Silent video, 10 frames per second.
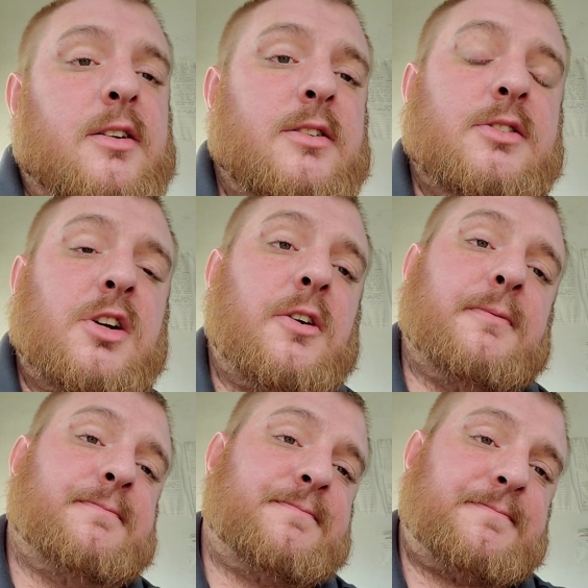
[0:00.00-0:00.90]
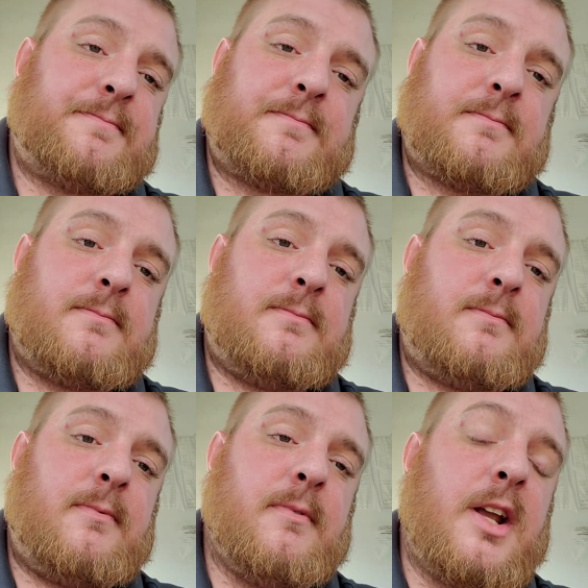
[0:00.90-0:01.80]
So
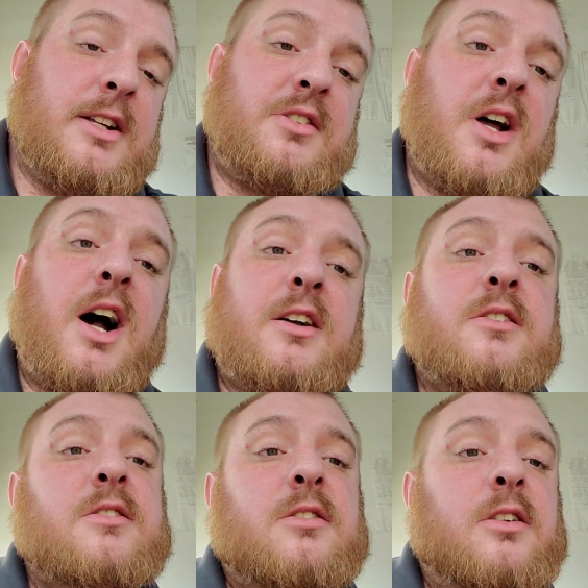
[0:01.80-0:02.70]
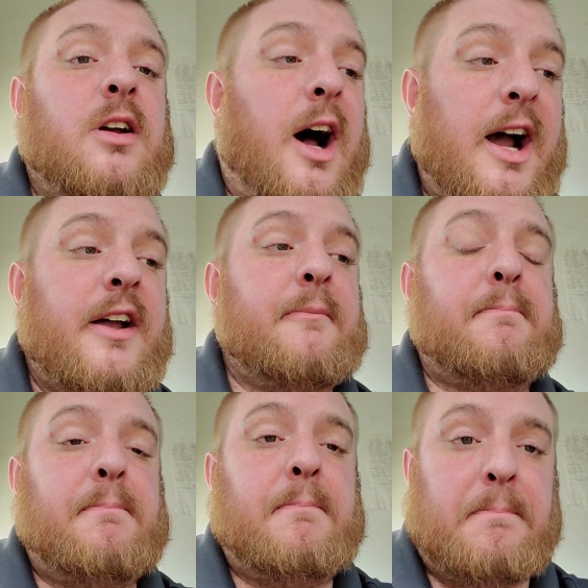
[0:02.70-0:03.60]
it sucks. I
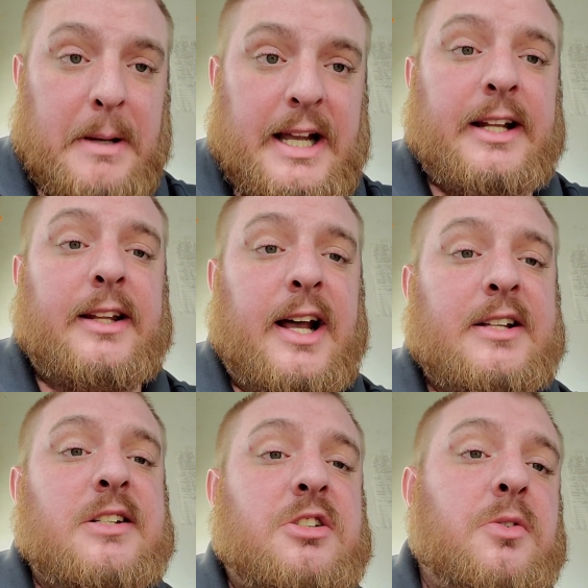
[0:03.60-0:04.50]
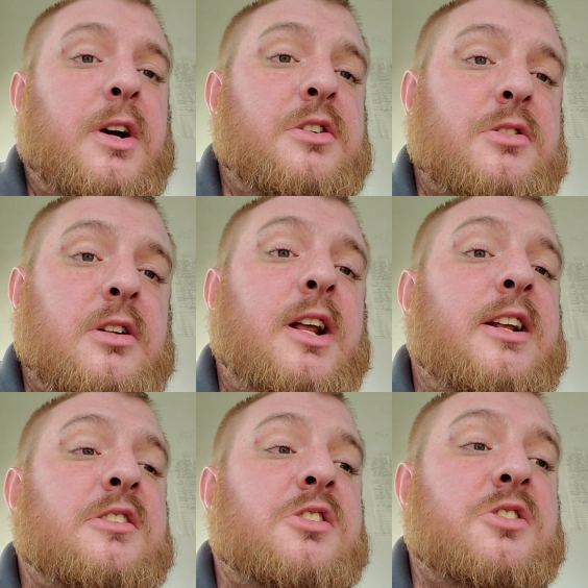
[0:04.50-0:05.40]
have been in that situation, and
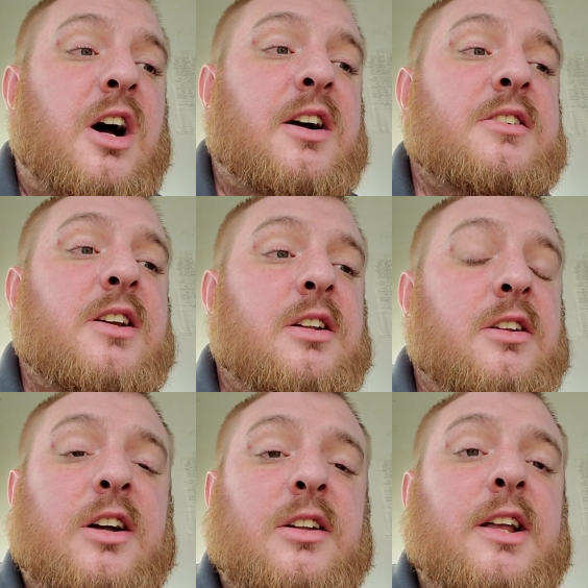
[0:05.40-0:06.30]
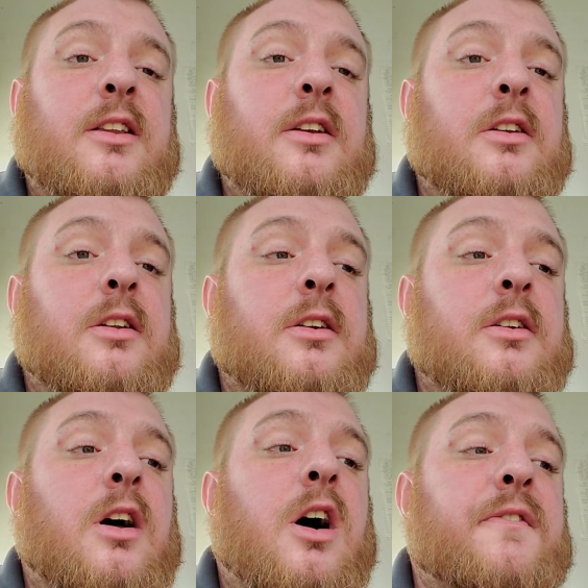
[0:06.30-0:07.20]
it sucks. Luckily, the
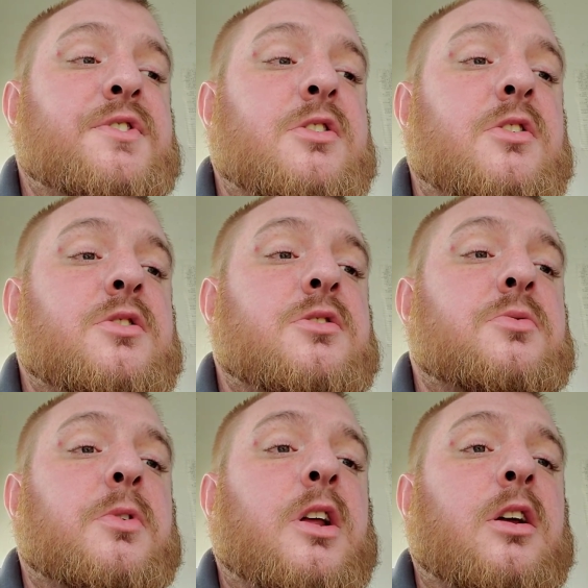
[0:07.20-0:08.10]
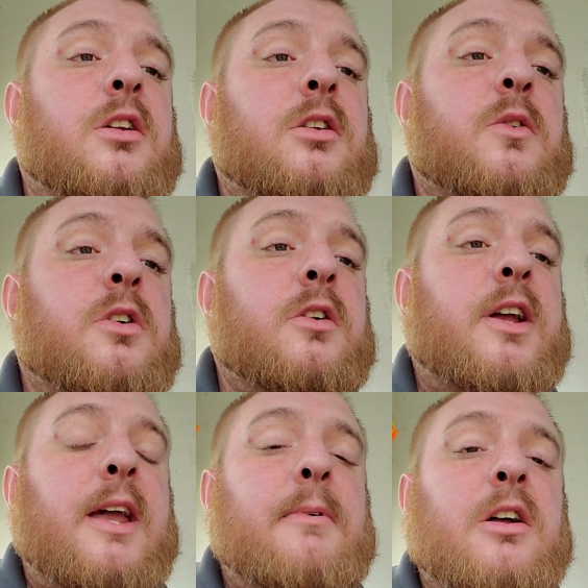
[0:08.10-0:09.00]
the officers when they when it
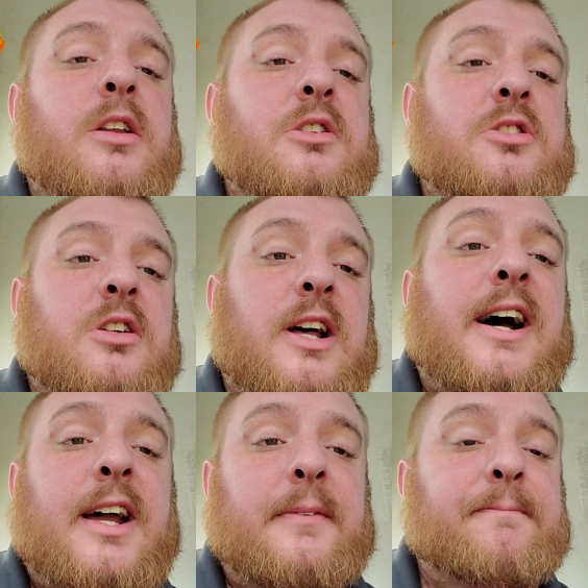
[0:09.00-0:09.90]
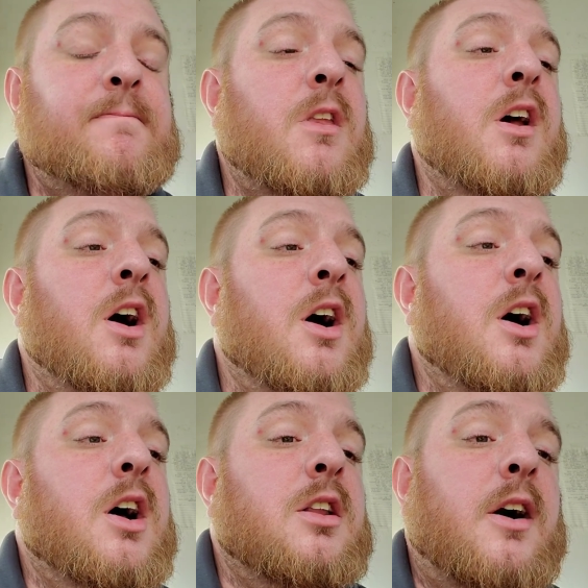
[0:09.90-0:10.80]
came out that she
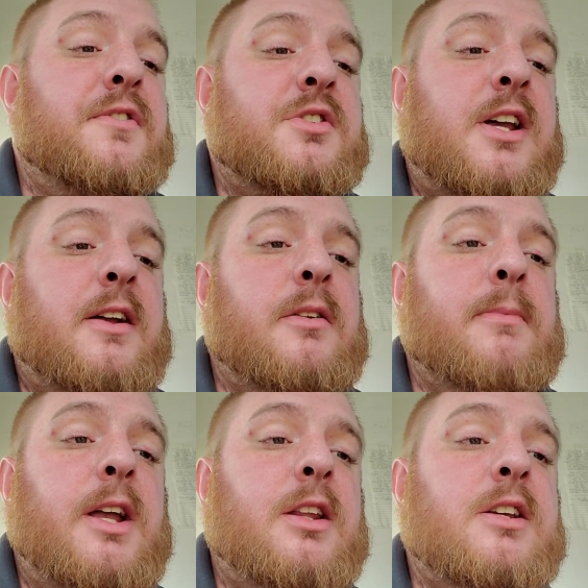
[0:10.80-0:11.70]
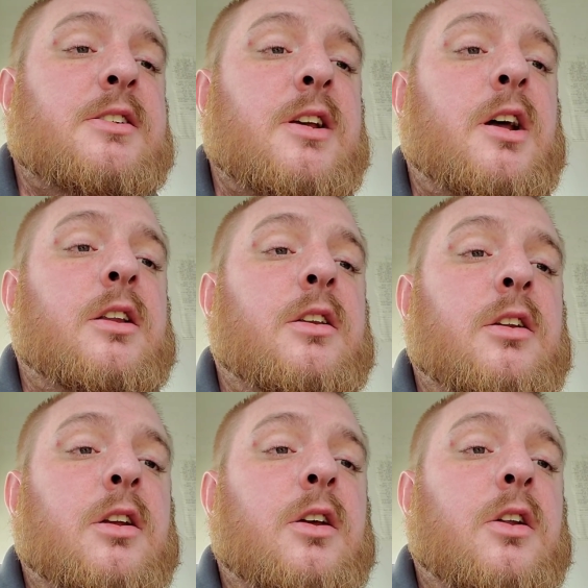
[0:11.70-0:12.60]
lied, the officers came to me and they
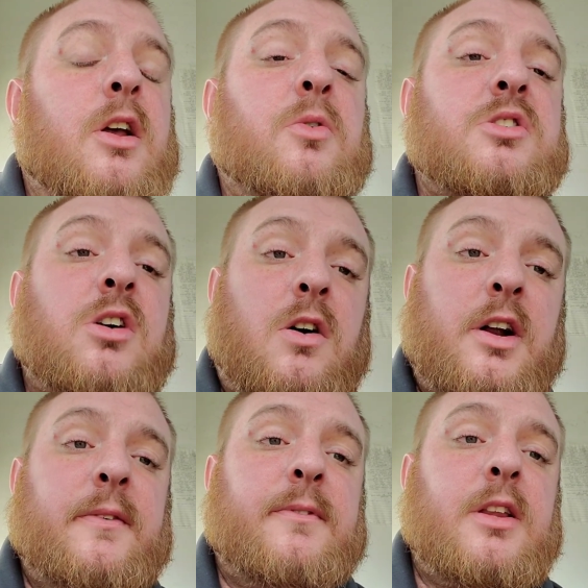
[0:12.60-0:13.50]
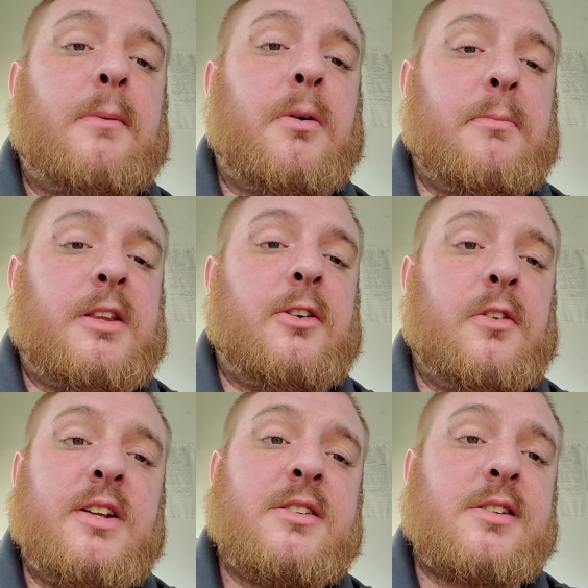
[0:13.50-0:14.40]
said, you know, they were sorry that they put me through
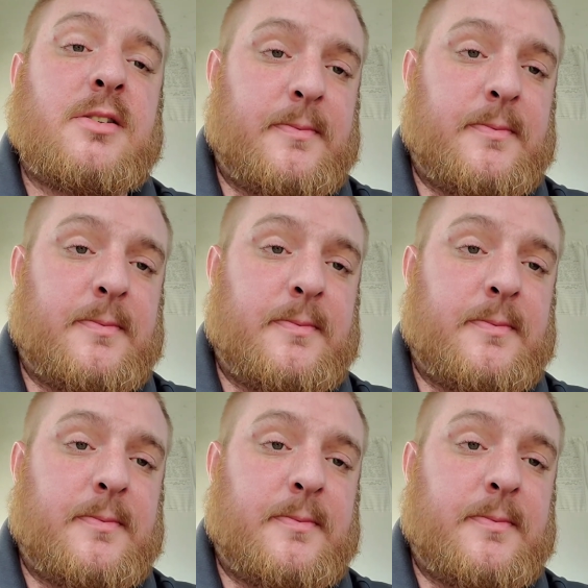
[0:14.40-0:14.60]
this,